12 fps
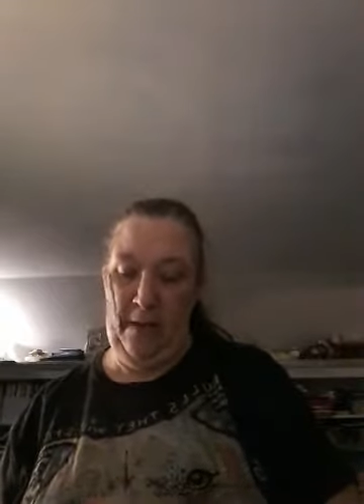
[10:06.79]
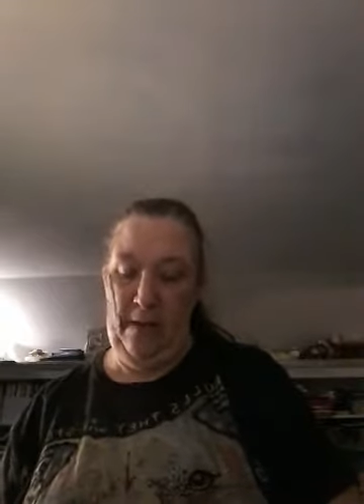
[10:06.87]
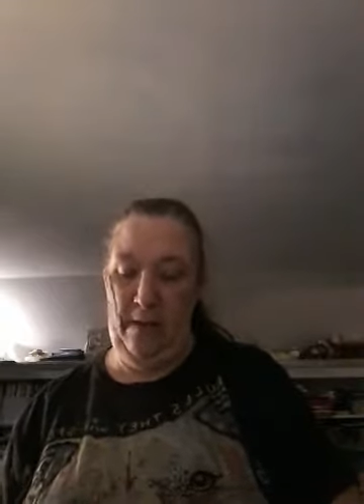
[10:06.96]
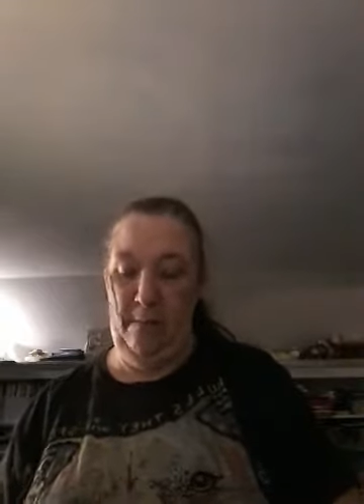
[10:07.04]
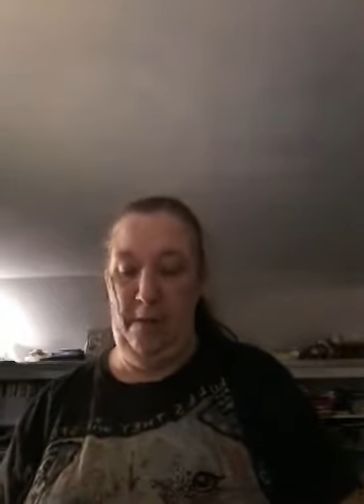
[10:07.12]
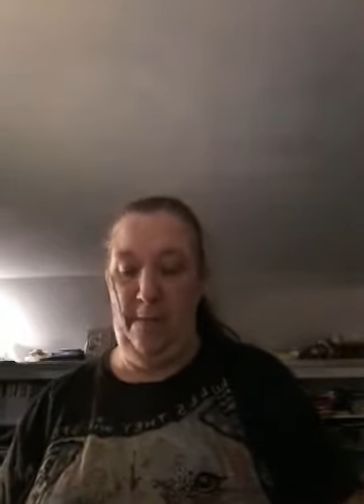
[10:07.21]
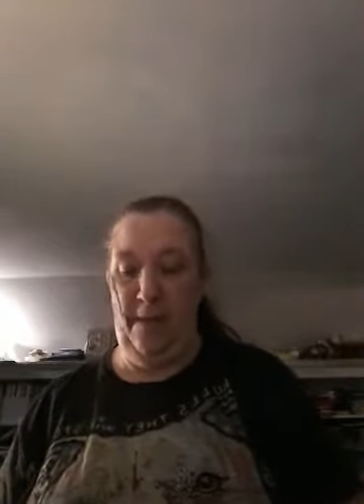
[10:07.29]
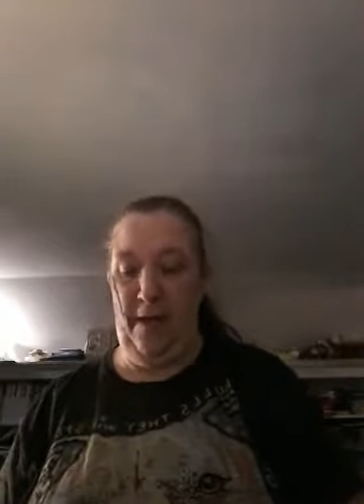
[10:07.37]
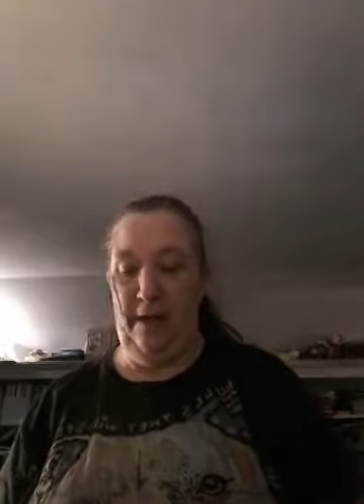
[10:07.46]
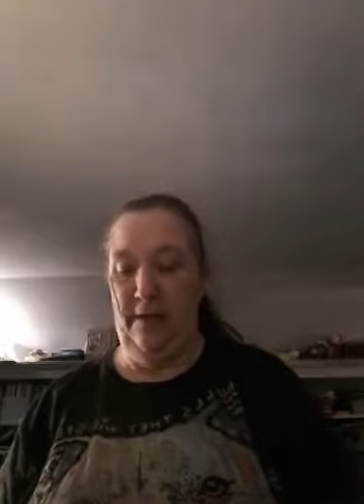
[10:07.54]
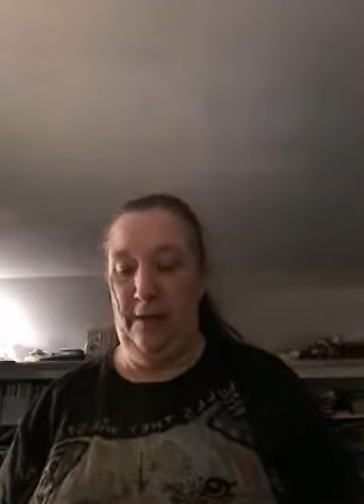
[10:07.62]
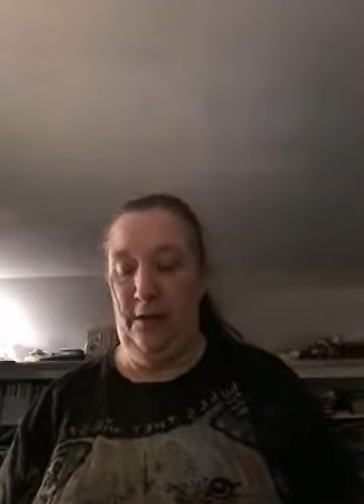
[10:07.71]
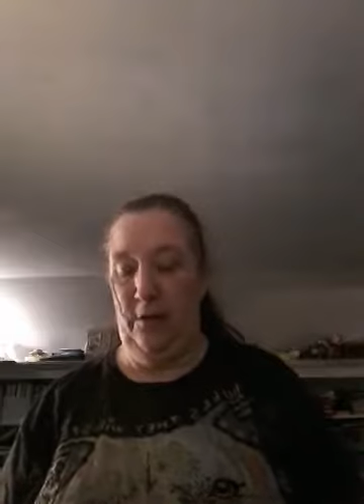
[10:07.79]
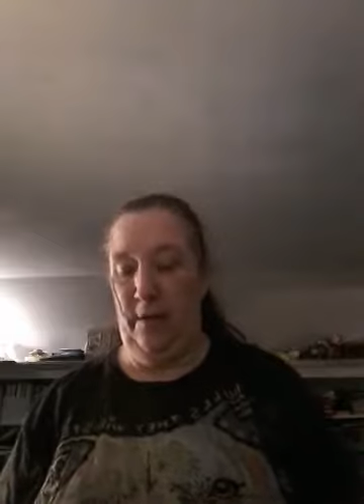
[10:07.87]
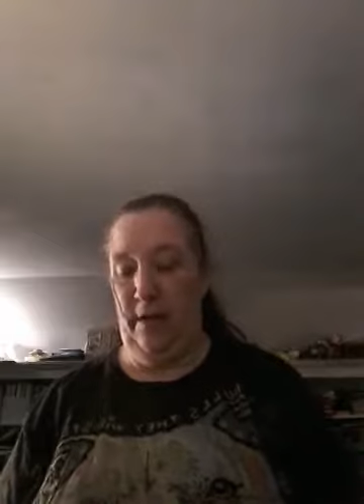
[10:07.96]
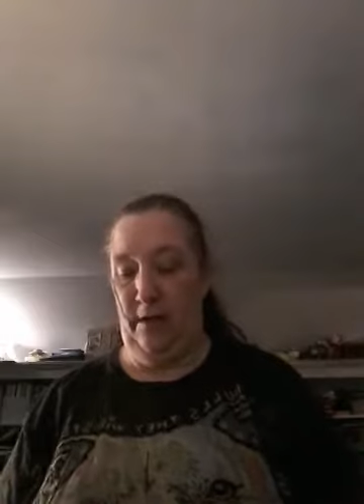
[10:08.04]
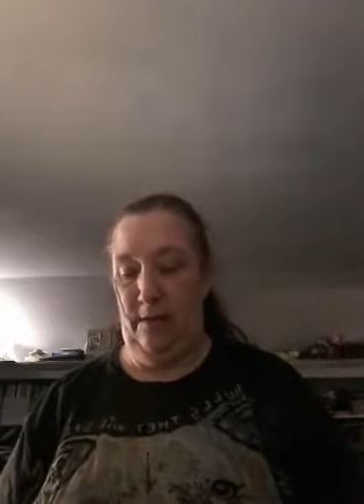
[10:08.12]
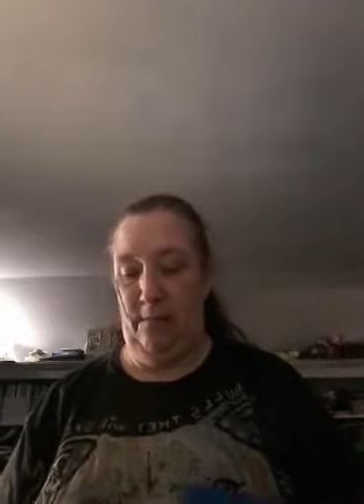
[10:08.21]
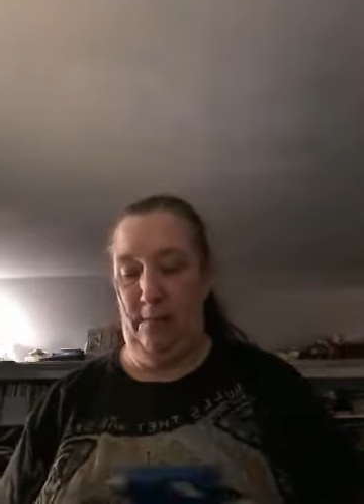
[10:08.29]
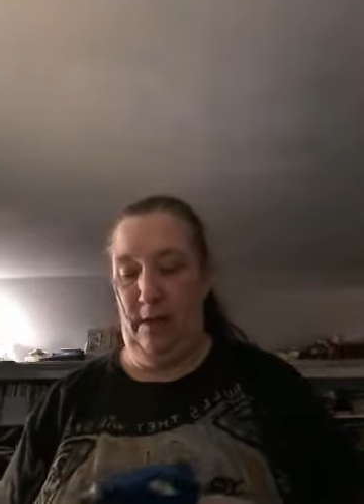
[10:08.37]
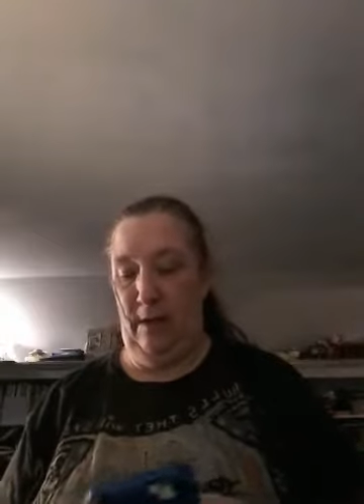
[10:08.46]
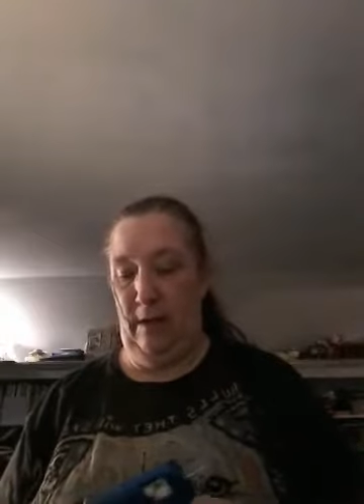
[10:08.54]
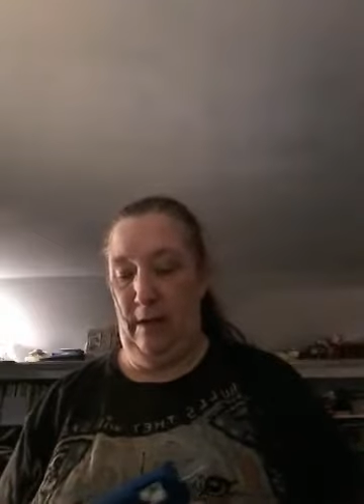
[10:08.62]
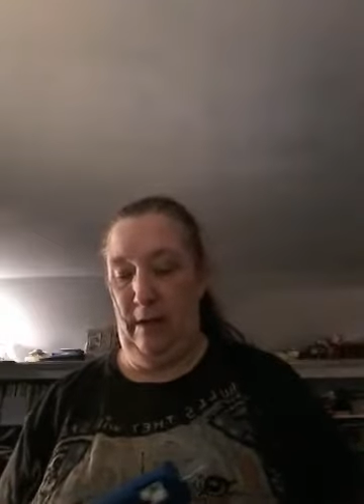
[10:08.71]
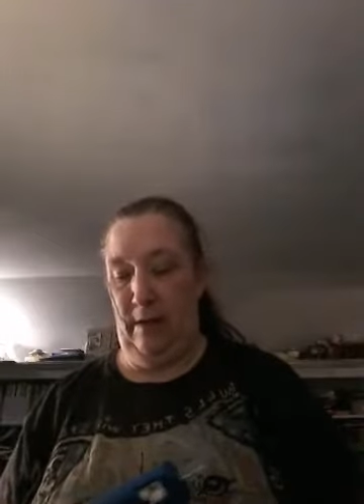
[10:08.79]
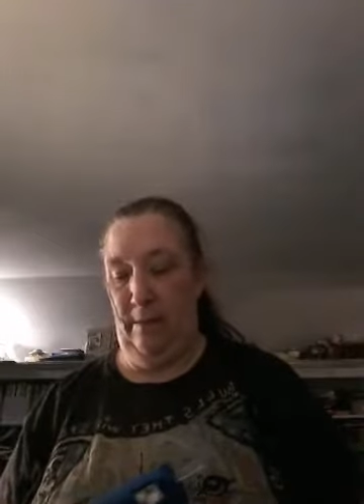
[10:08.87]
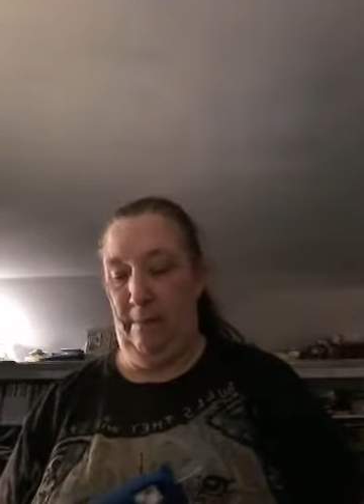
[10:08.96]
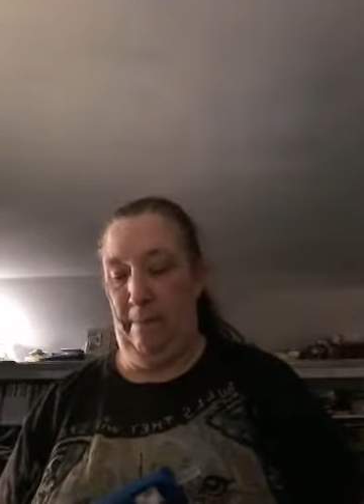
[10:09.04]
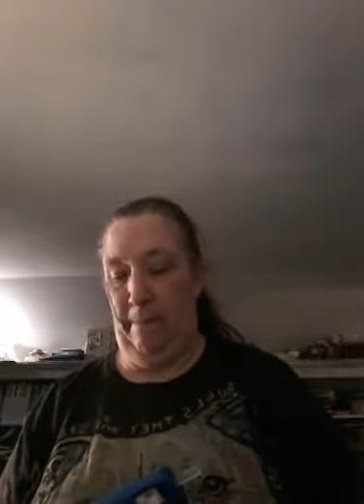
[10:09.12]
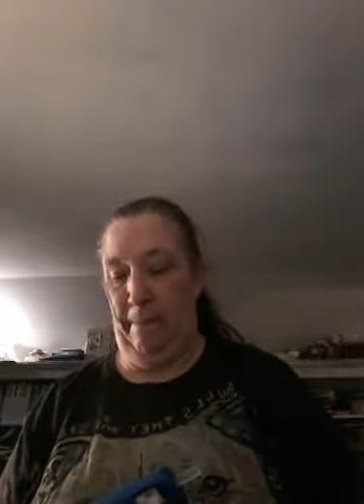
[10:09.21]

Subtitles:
in big bags at Joann's and